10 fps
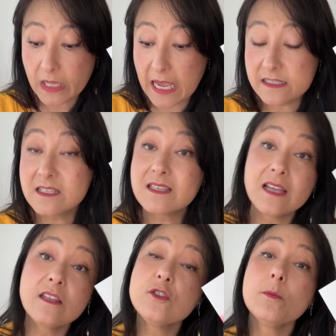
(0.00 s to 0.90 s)
I
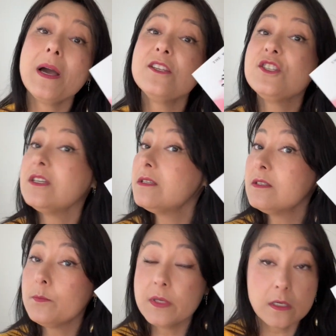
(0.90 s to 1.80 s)
decided to buy
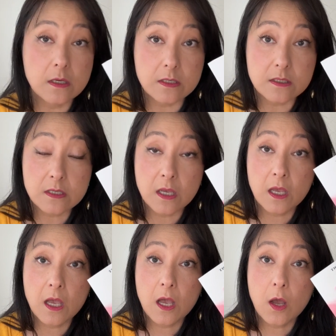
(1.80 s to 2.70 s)
just because
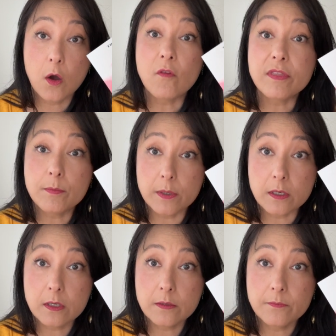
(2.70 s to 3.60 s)
of the
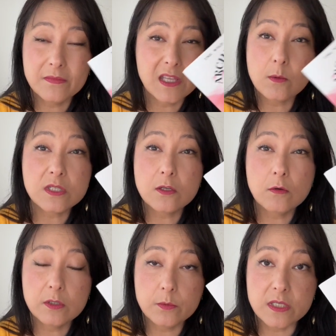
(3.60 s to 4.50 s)
book. That was the
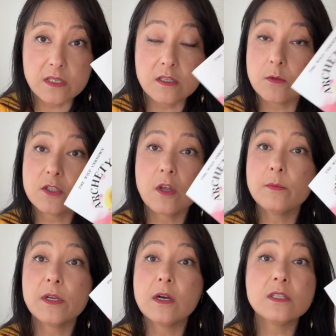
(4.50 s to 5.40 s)
only reason. It was not
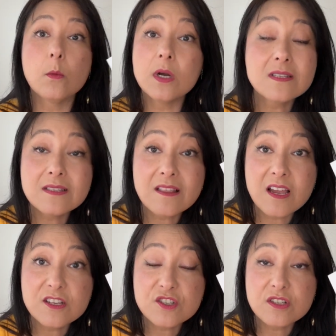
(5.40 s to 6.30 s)
because I wanted a
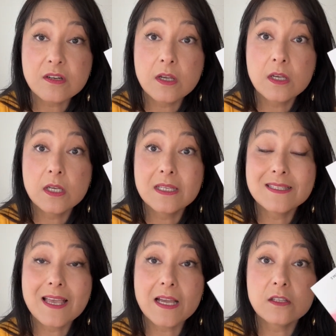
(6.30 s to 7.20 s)
larger
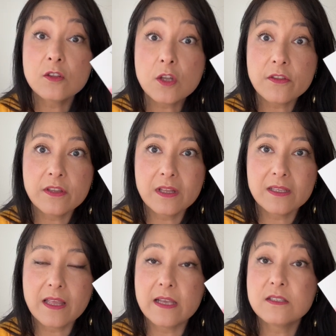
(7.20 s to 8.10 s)
deck, nothing
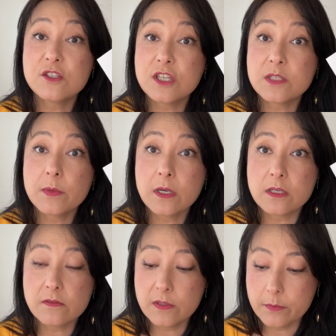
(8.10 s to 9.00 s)
like that, just
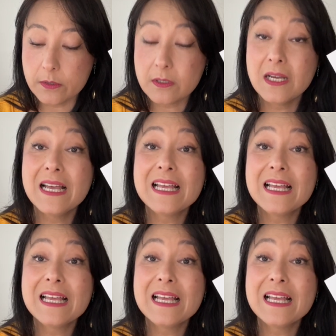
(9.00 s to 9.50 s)
because of the book.